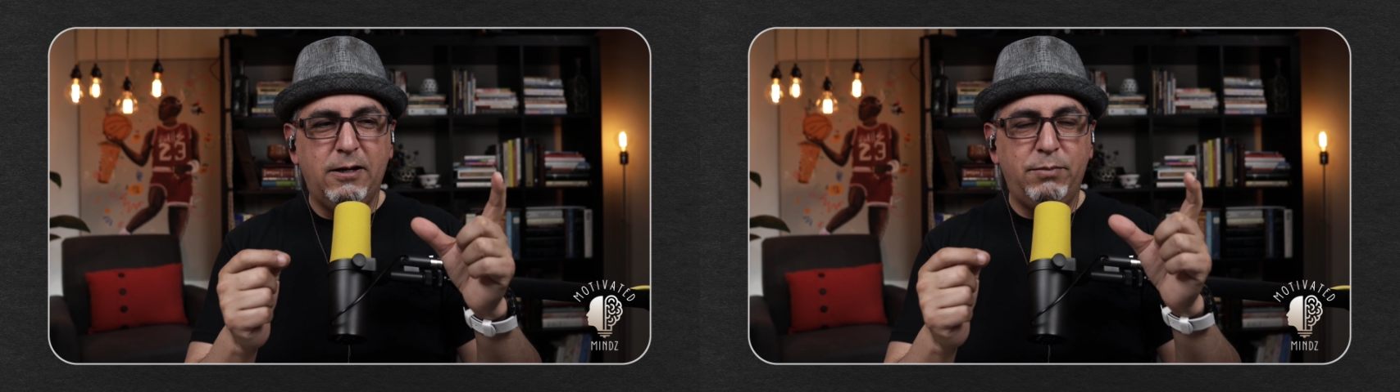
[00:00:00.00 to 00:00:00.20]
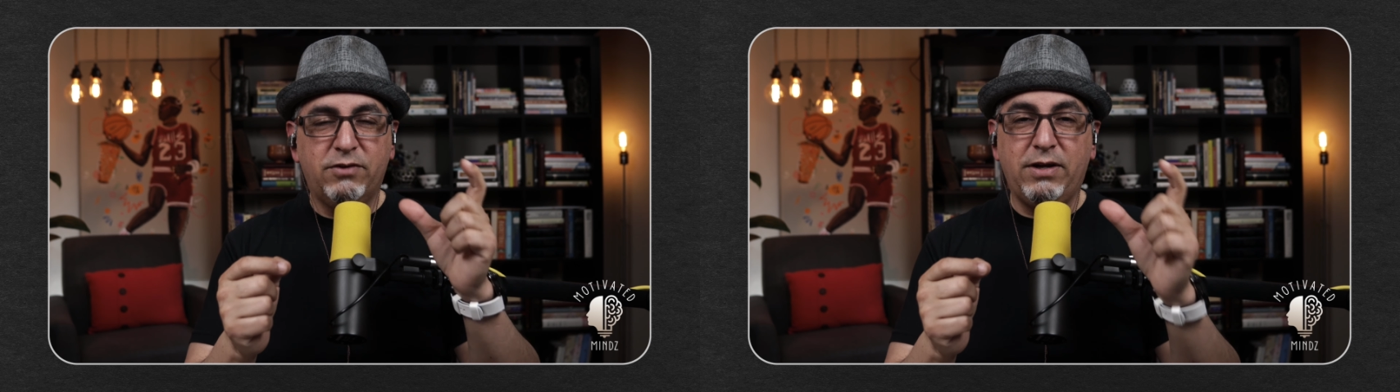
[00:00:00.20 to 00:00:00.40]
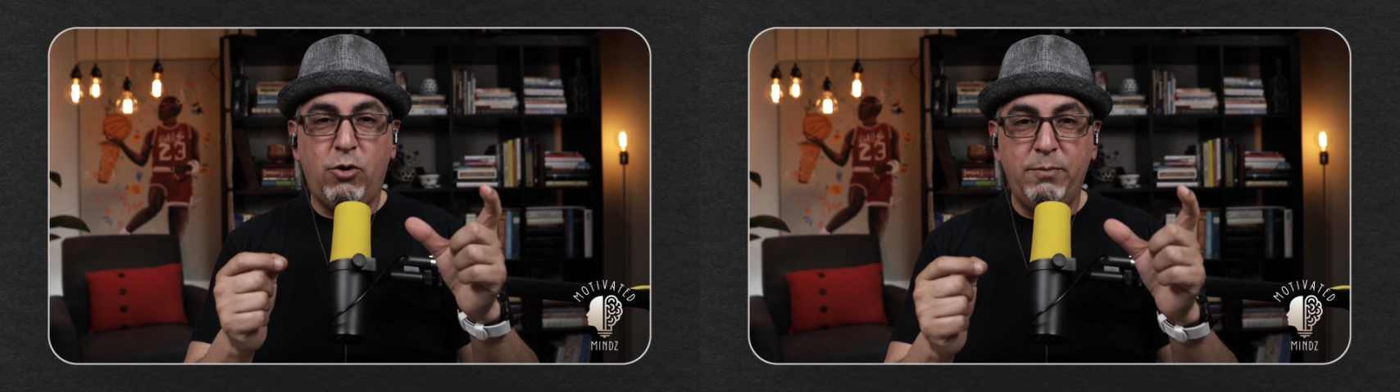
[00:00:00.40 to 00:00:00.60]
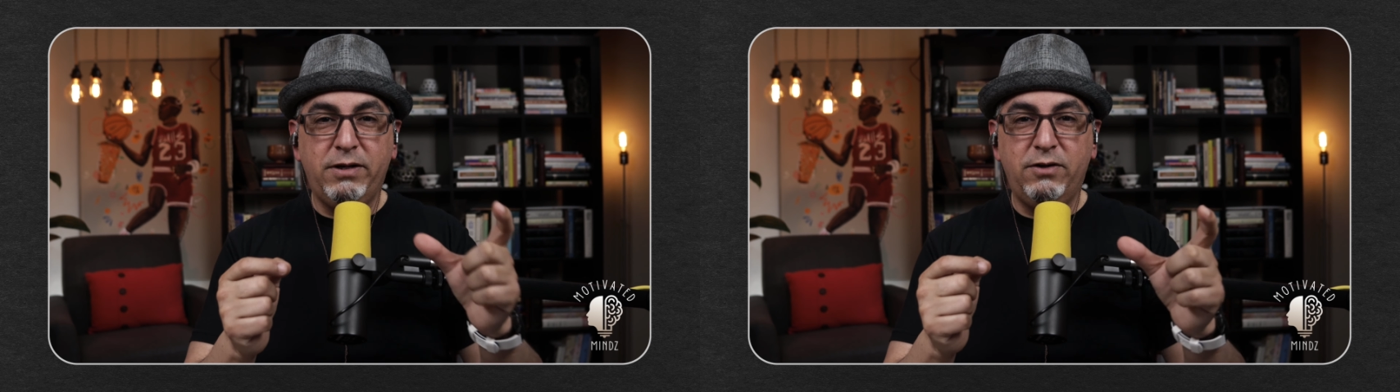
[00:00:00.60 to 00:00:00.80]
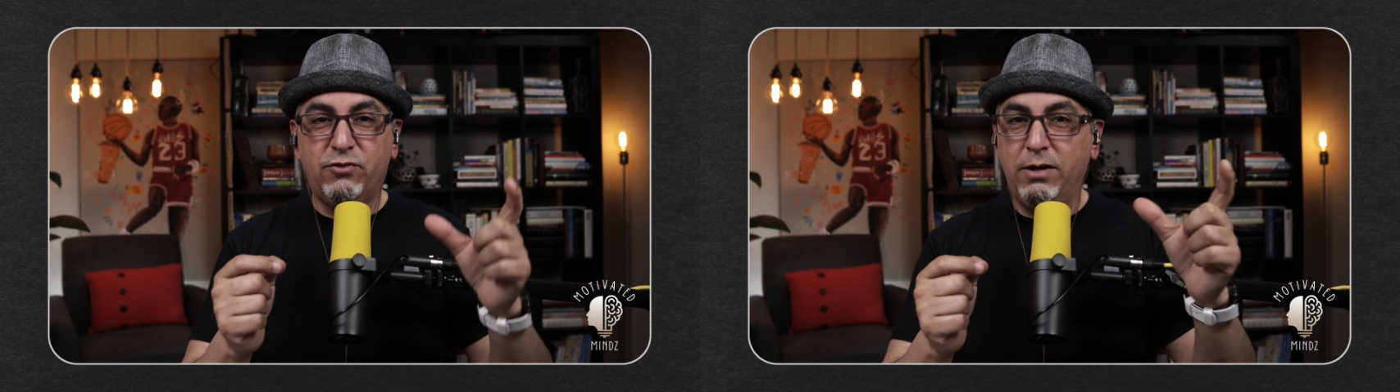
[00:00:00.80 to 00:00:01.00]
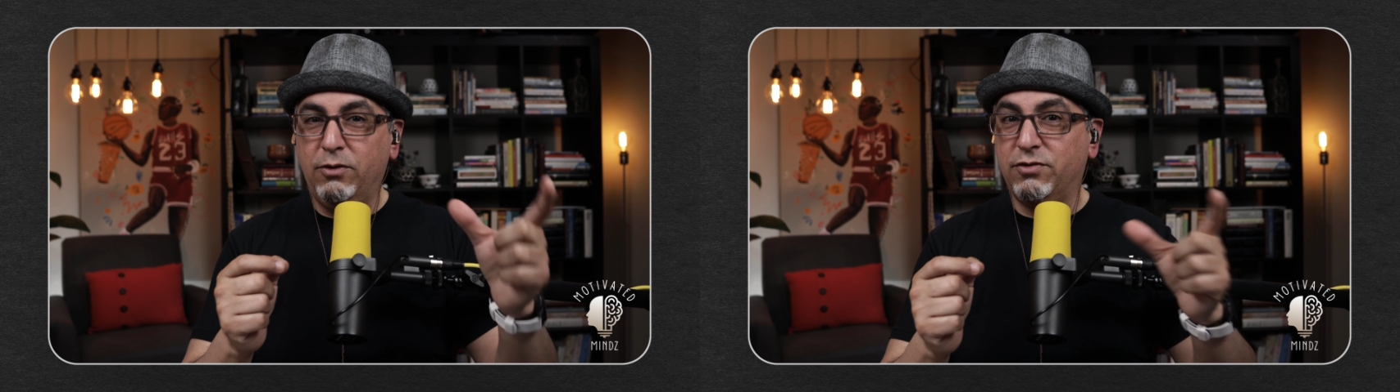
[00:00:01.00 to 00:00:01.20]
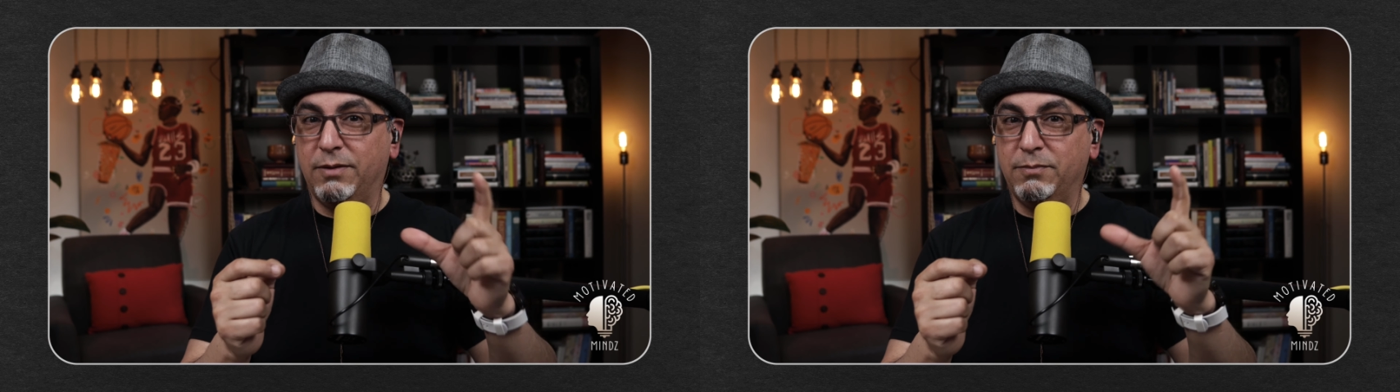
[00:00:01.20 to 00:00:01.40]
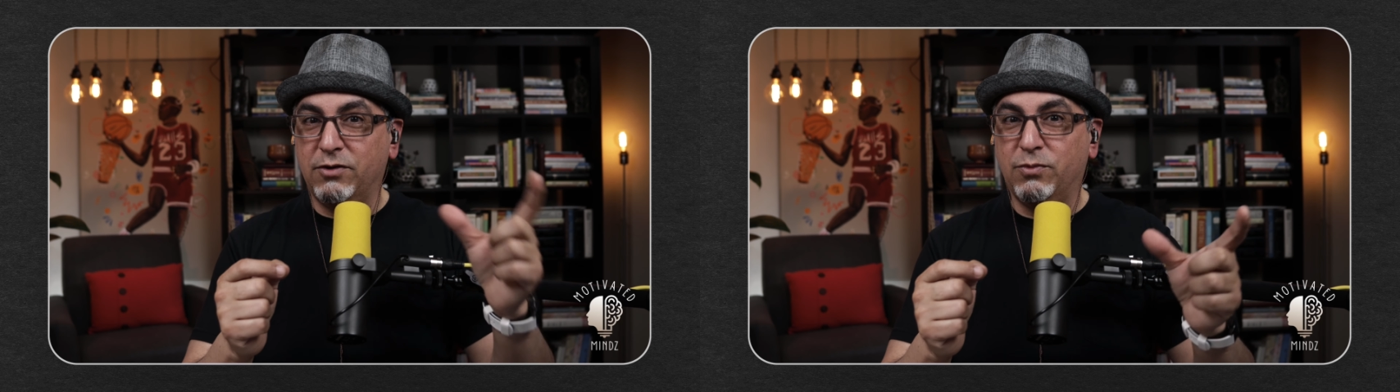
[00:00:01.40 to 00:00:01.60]
Because I know I'm going to struggle
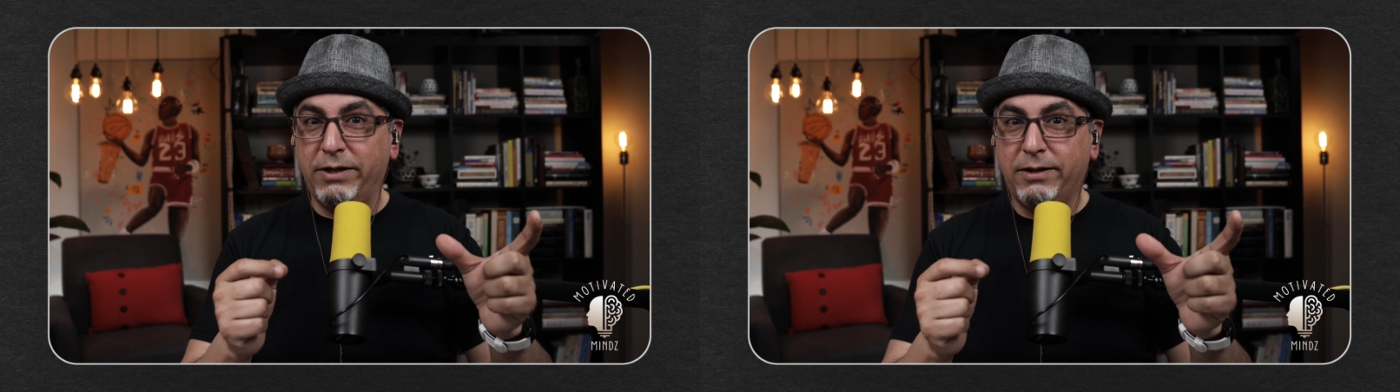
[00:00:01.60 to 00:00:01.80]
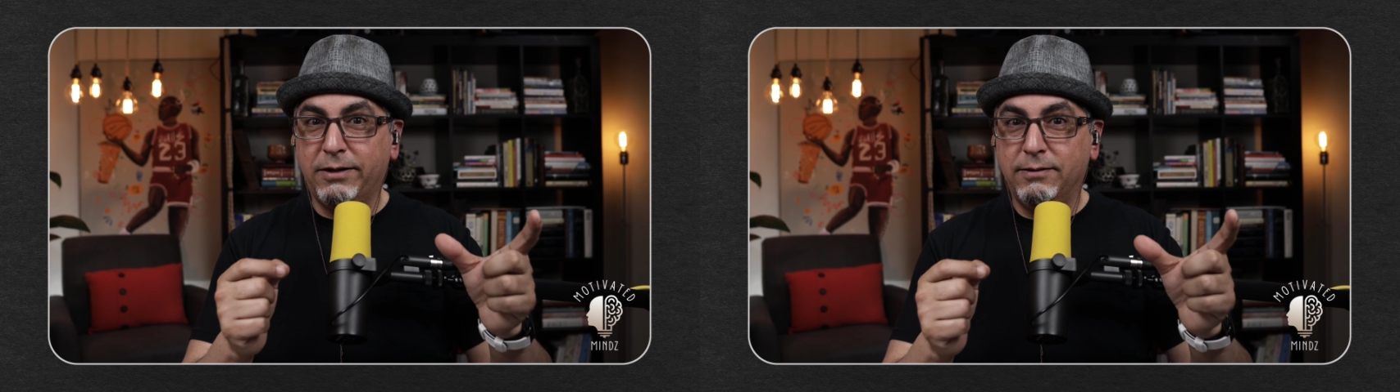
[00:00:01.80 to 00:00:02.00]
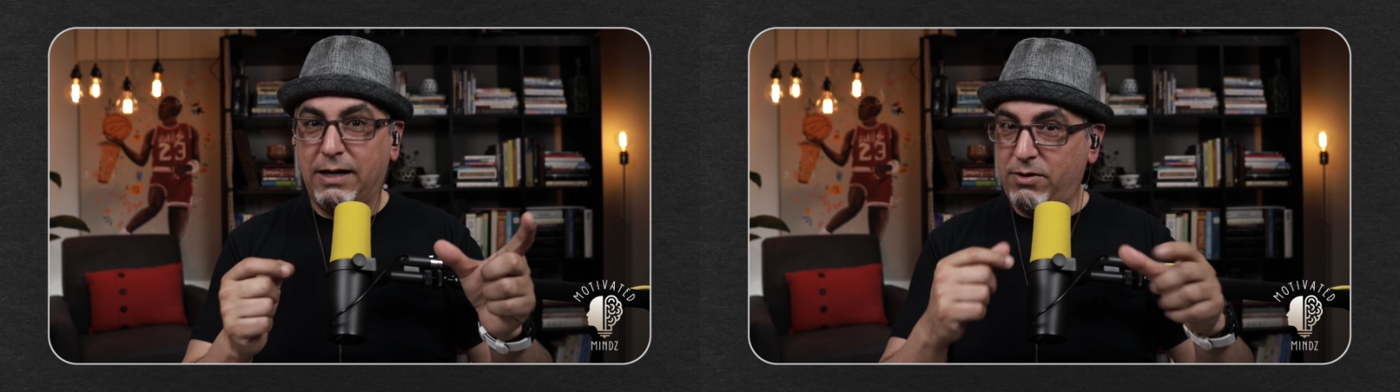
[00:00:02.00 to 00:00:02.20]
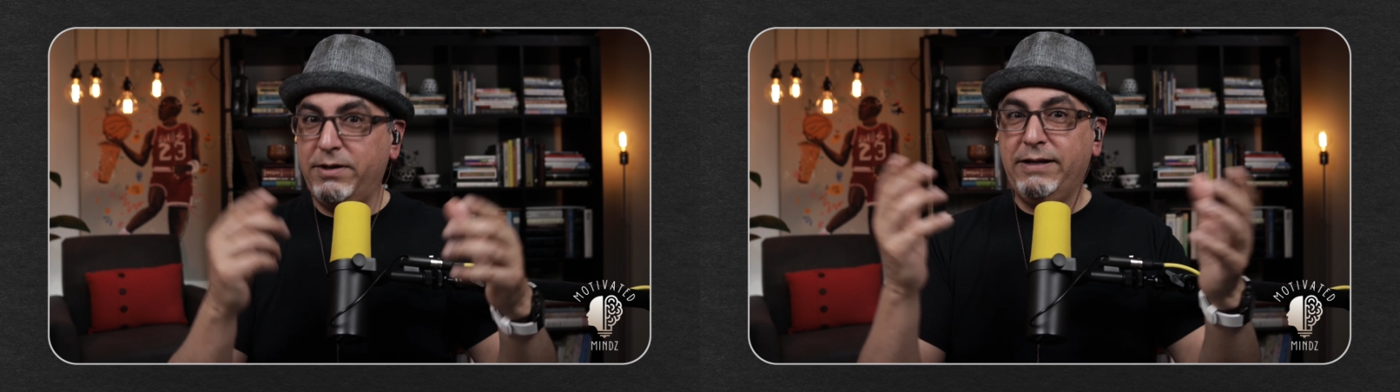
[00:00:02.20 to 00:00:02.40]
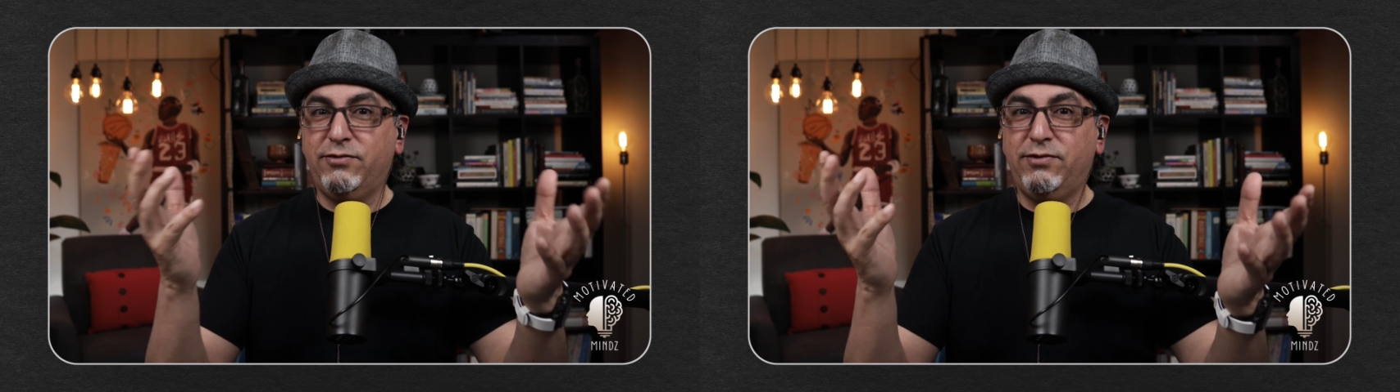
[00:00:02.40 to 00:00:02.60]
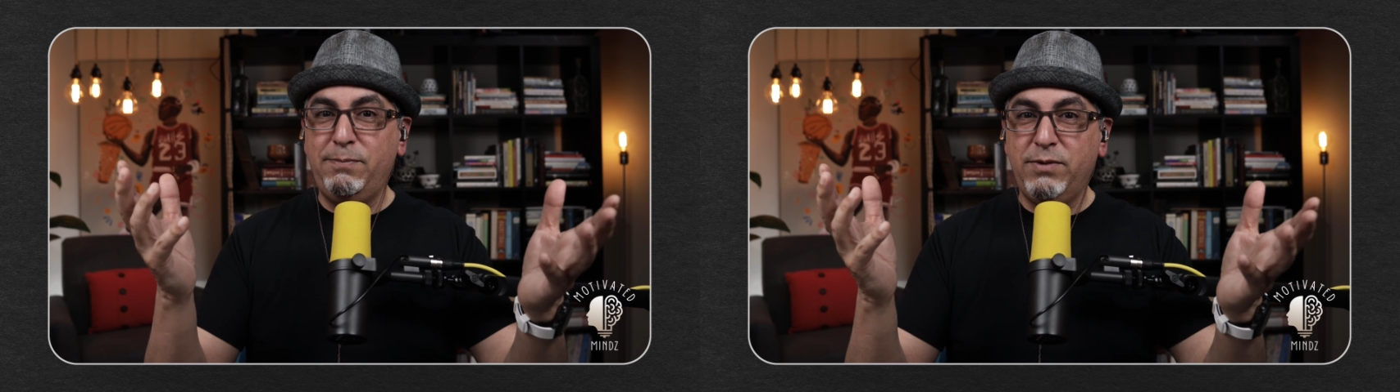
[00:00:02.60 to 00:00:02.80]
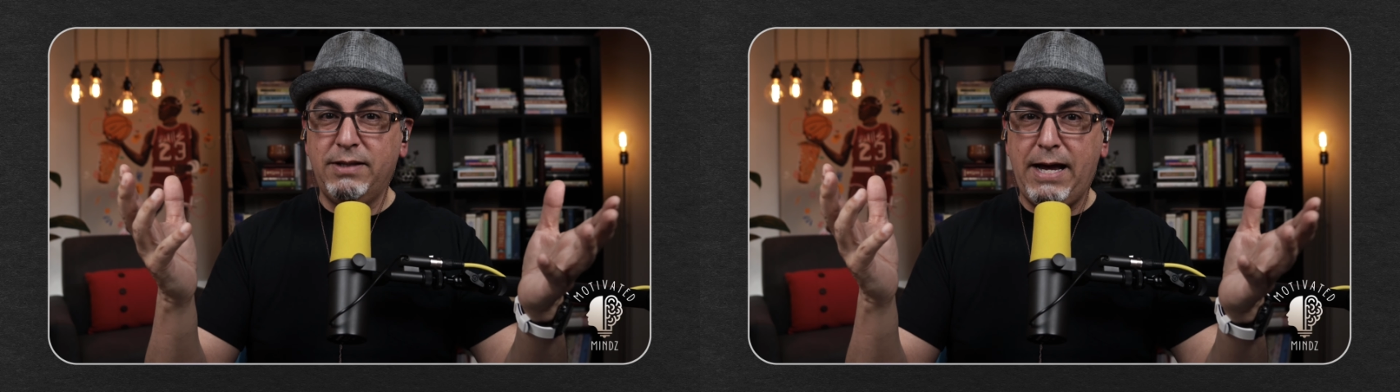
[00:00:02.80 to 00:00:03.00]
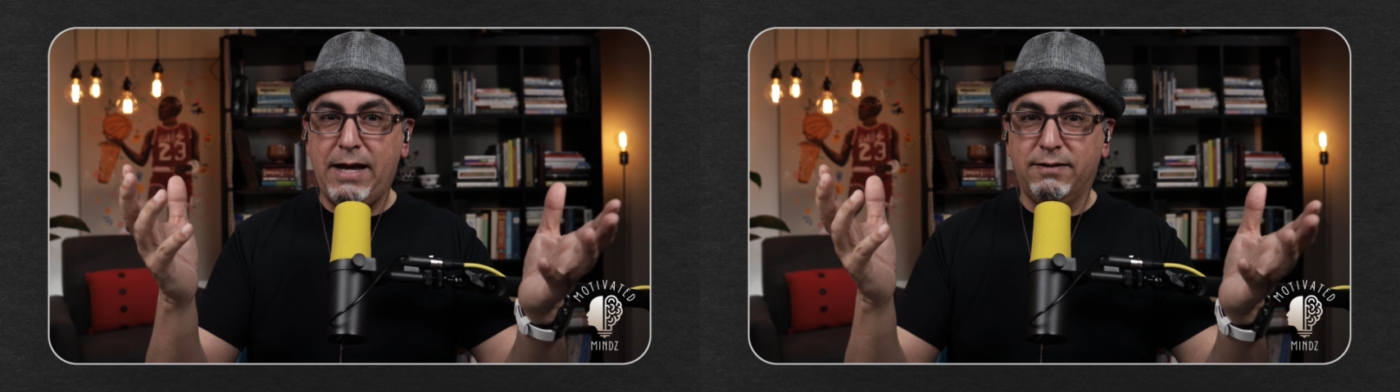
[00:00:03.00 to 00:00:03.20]
some this week. I've already accepted
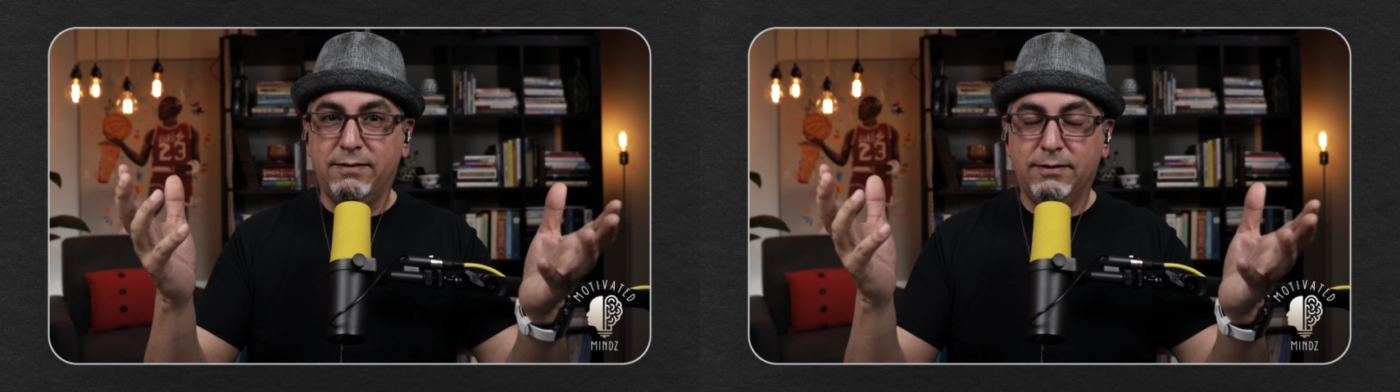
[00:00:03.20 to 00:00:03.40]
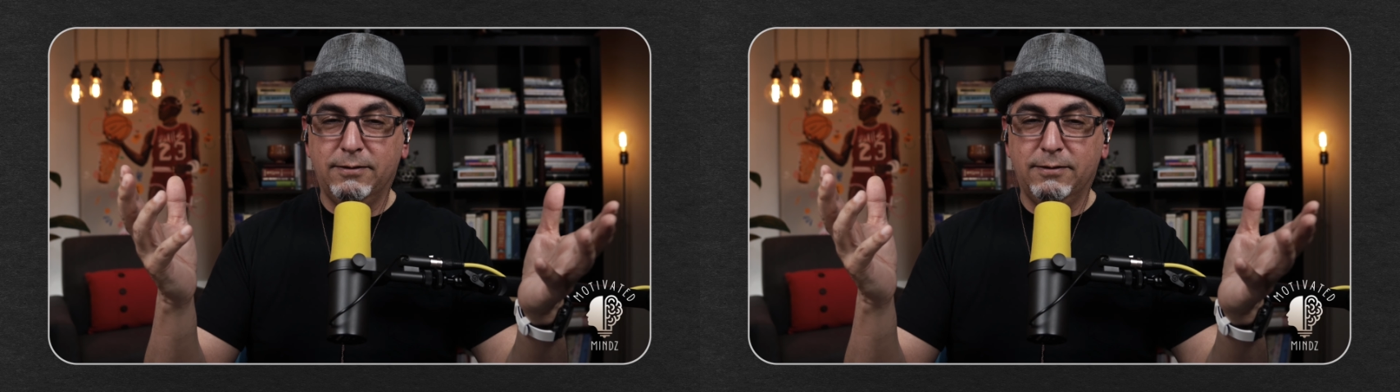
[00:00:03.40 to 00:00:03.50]
that.